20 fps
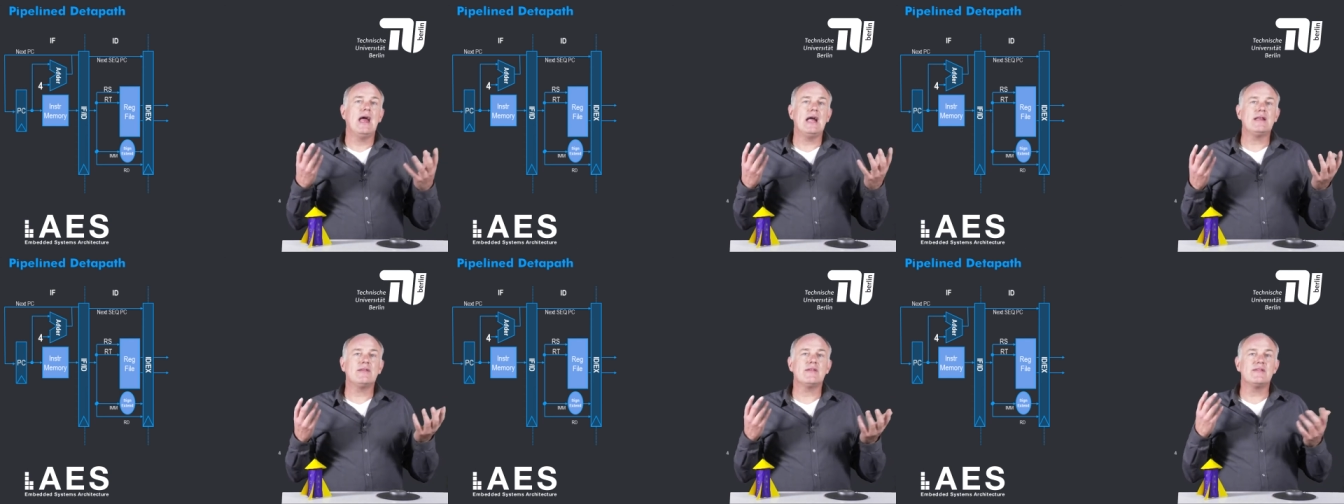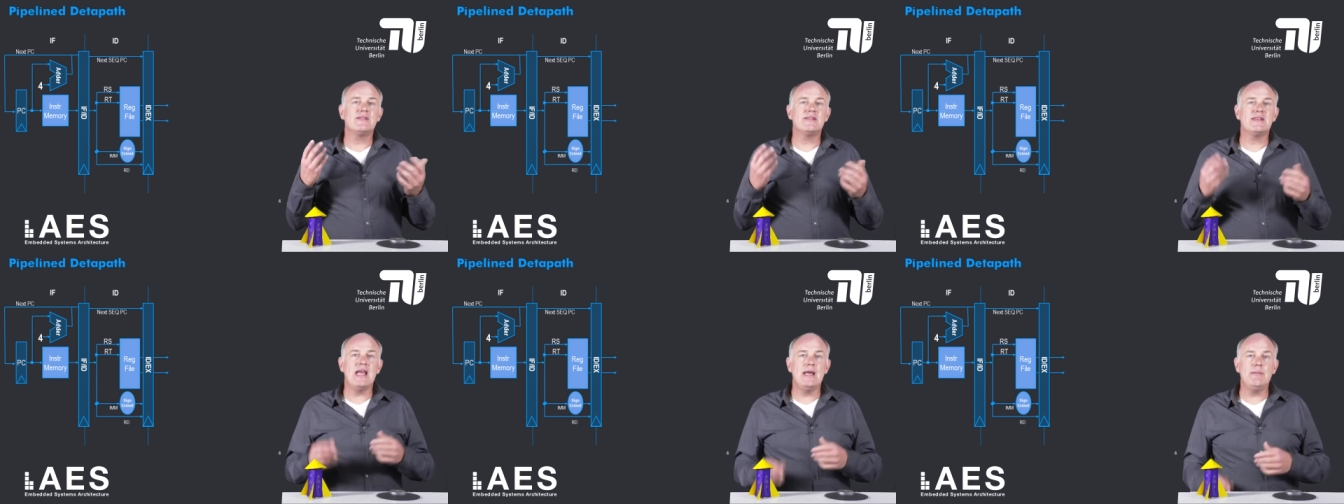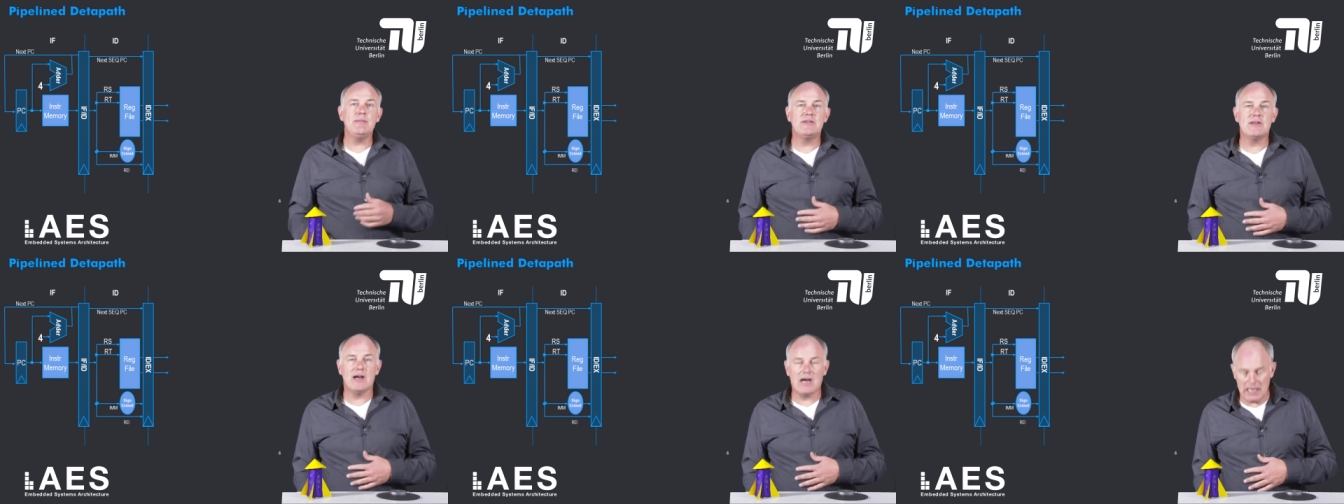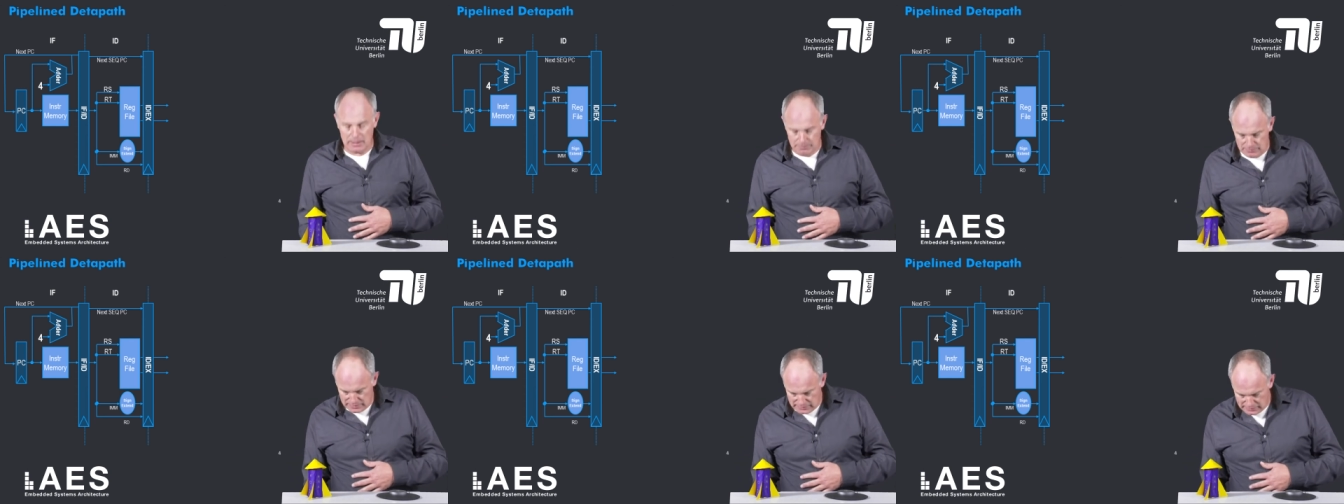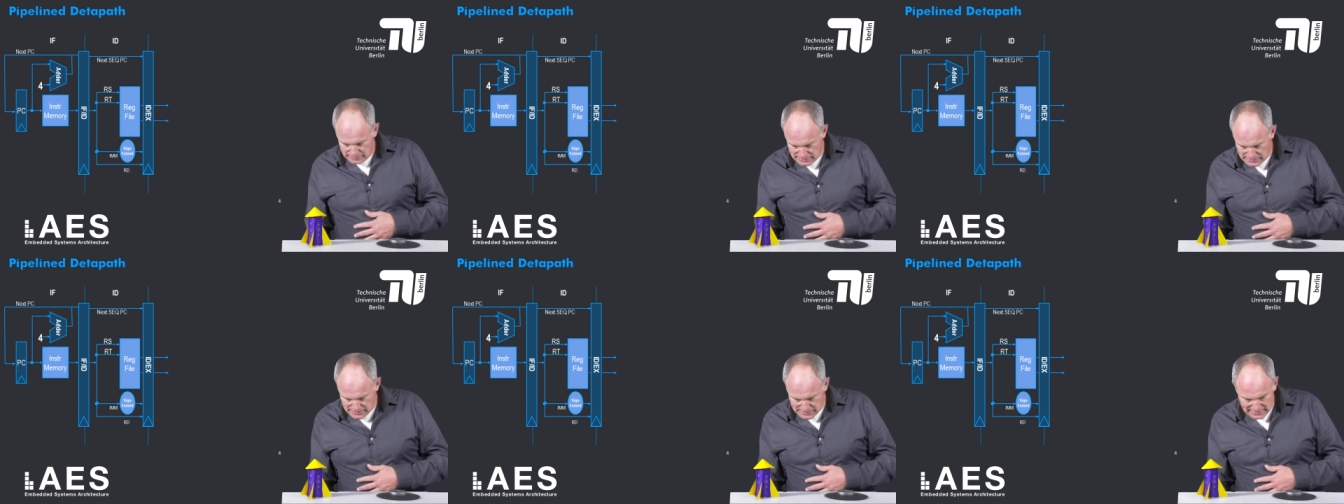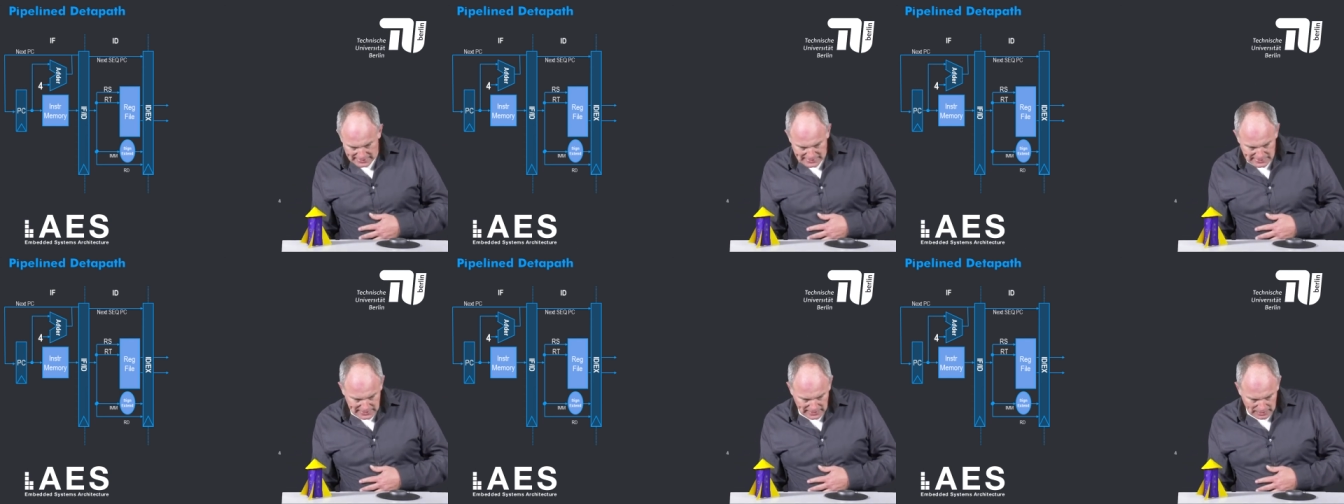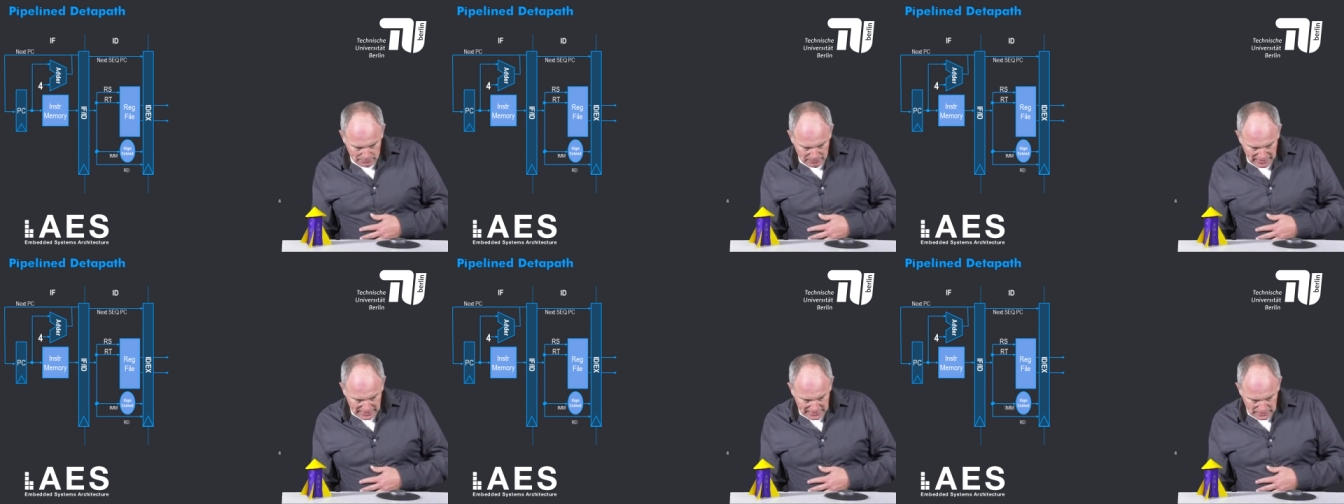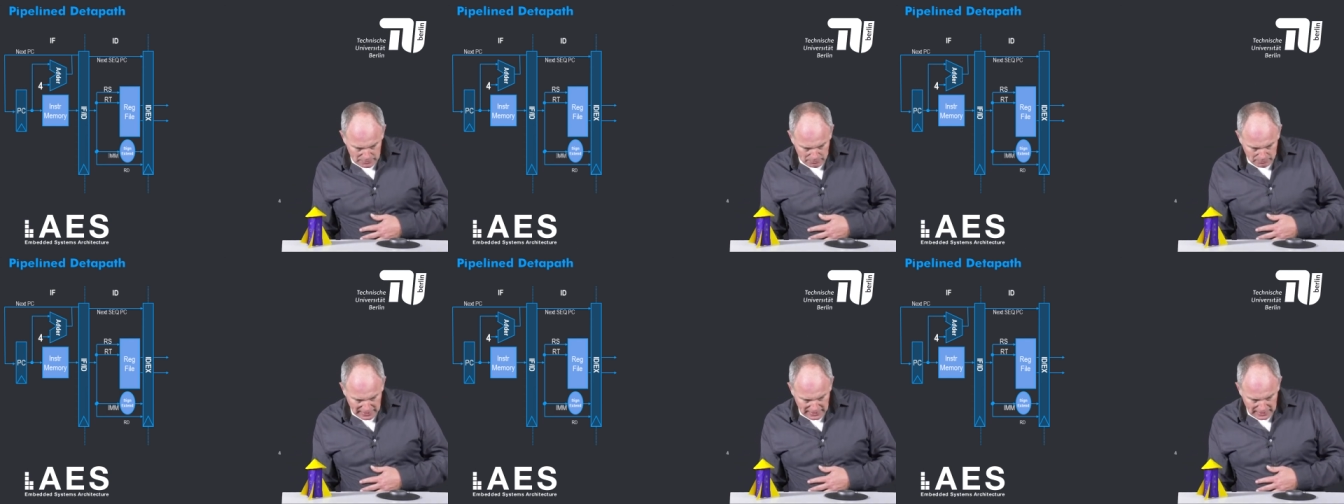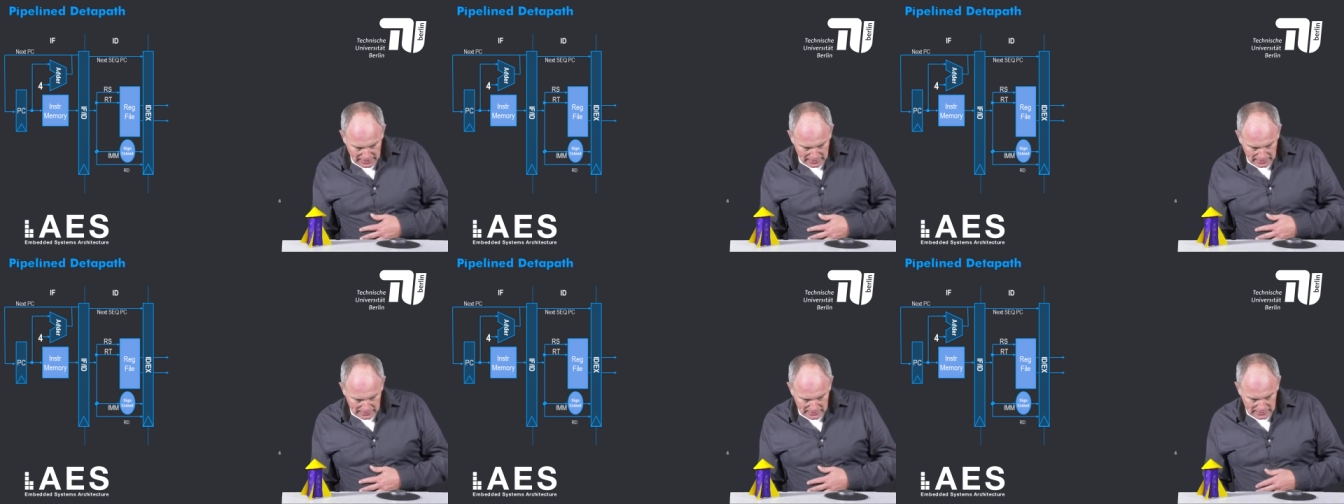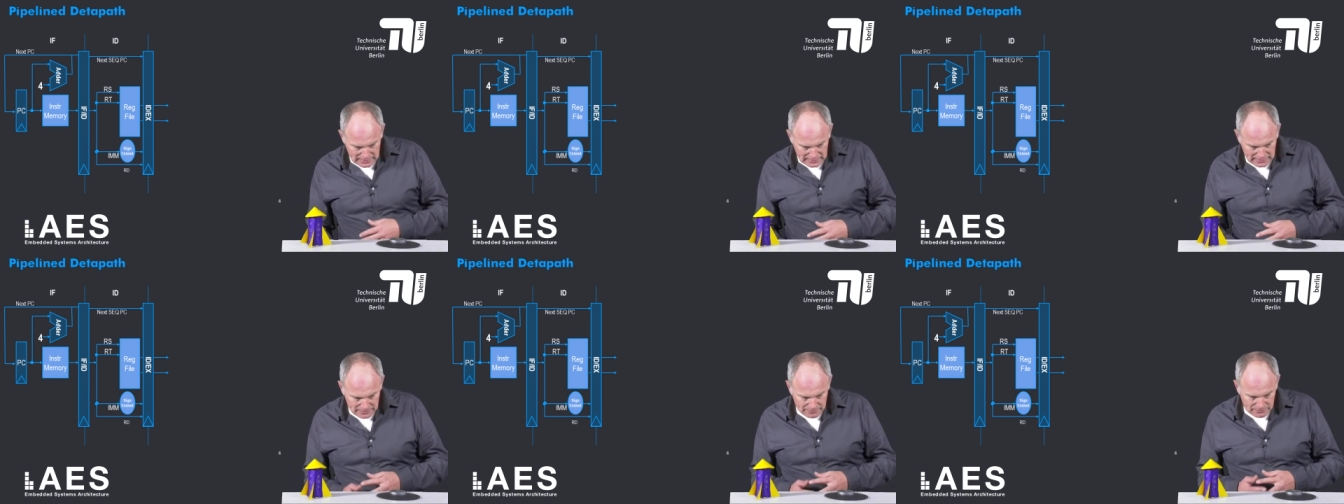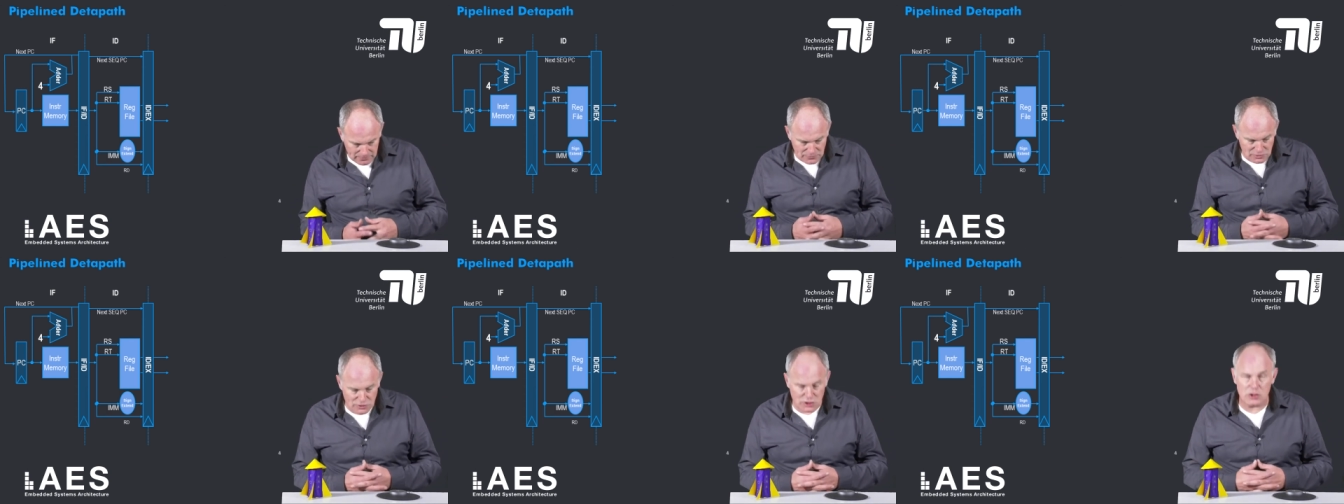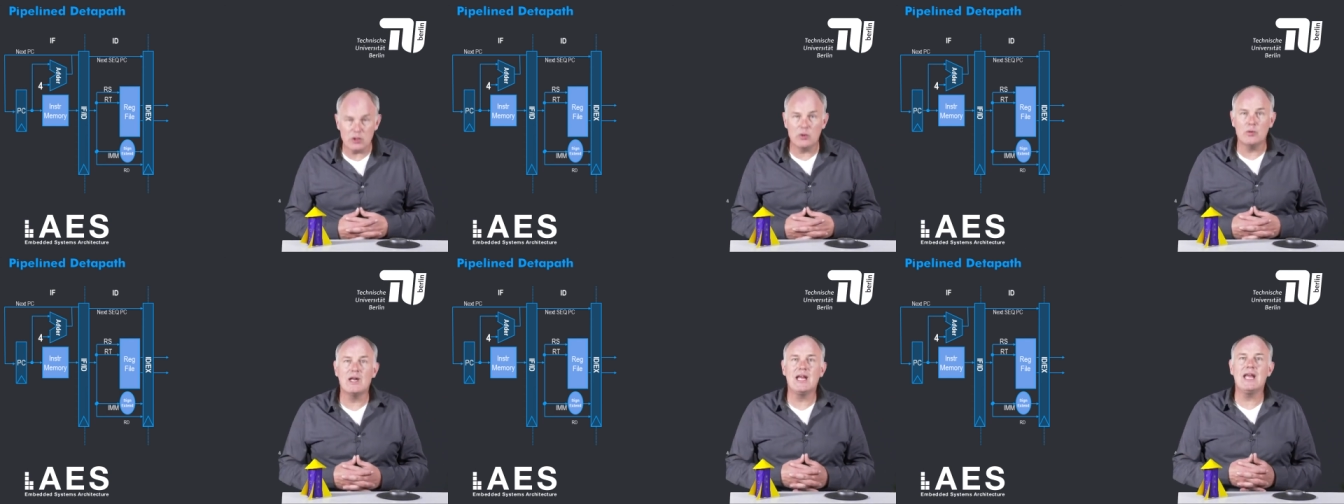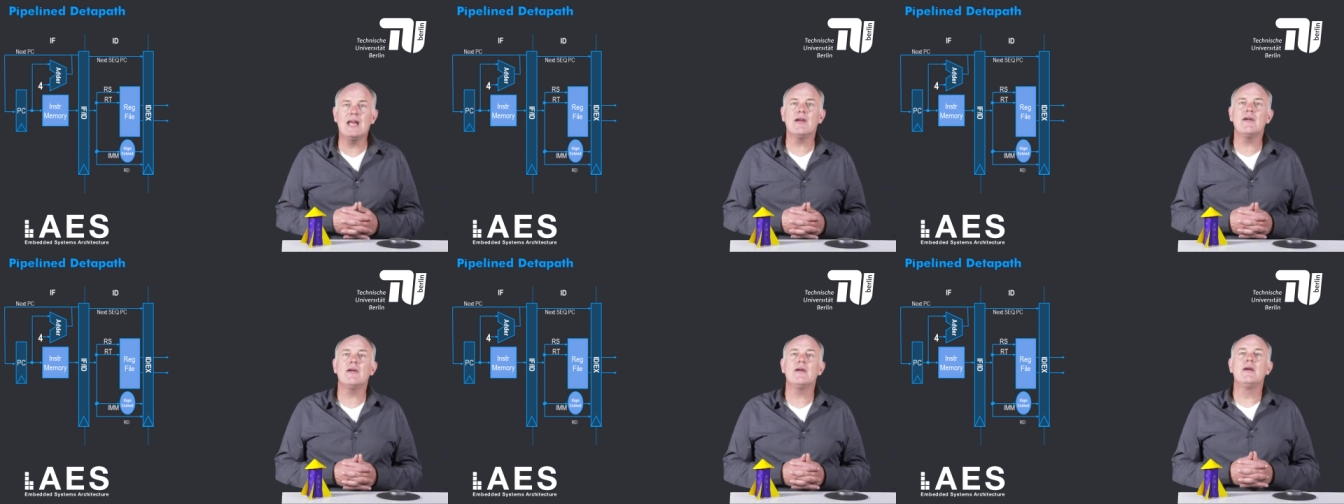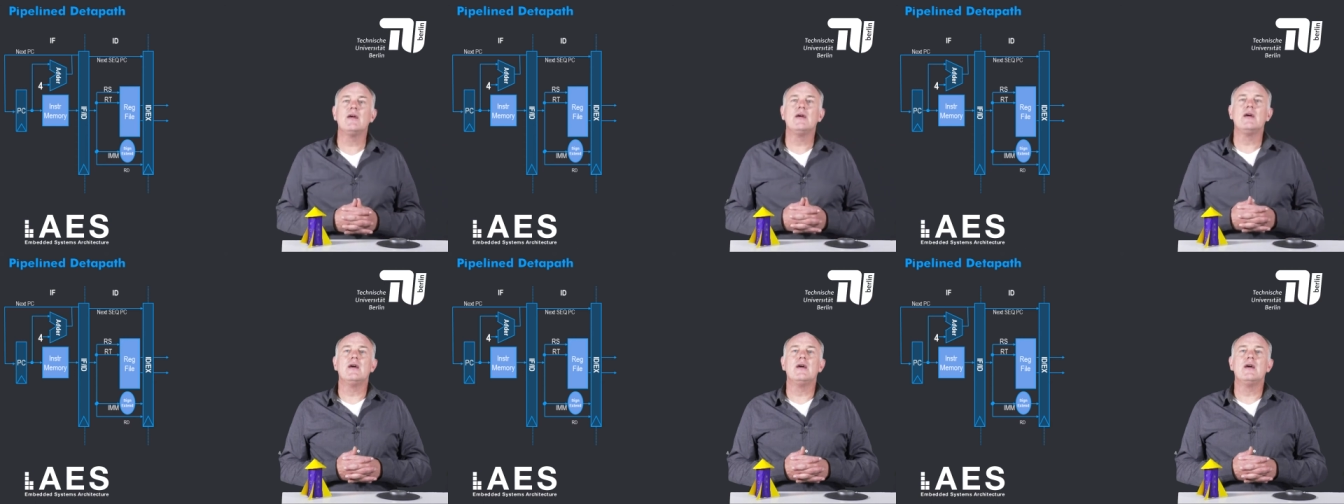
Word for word: At the same time, the 16-bit immediate, shown here,